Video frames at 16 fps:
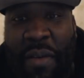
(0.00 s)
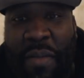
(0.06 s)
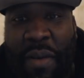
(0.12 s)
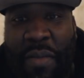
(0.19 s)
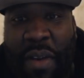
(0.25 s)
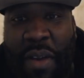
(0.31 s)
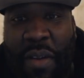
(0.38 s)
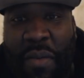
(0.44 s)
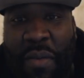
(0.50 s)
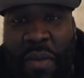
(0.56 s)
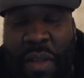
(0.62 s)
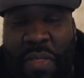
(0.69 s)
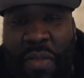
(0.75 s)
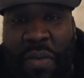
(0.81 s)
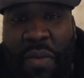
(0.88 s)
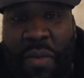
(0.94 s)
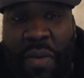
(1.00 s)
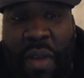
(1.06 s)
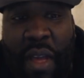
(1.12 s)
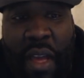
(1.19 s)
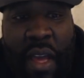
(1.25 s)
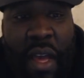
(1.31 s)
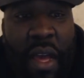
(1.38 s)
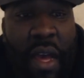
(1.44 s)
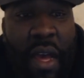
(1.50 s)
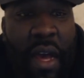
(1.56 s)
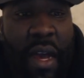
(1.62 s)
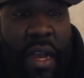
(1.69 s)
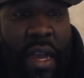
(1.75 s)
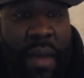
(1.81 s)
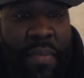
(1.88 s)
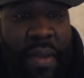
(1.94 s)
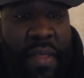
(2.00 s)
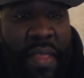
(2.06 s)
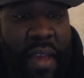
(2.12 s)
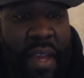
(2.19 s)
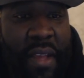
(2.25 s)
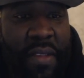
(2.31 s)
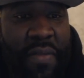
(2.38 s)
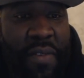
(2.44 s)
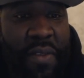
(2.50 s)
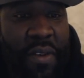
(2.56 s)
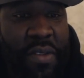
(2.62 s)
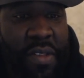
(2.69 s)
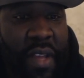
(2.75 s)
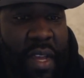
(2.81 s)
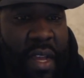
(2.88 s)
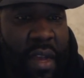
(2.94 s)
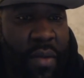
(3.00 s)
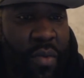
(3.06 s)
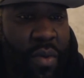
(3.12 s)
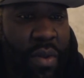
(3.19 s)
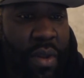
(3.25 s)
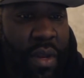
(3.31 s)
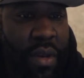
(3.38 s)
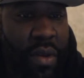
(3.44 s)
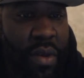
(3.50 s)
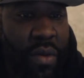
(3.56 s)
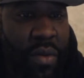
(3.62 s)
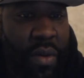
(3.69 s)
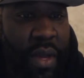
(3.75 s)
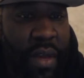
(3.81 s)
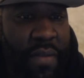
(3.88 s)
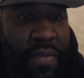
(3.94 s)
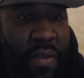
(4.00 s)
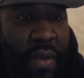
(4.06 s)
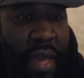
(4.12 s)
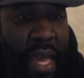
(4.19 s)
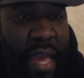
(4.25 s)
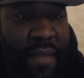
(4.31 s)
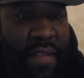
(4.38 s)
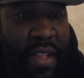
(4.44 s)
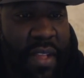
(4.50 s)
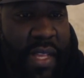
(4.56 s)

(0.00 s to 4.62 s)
but we're going to run through a couple of things. First thing I want to do, if you haven't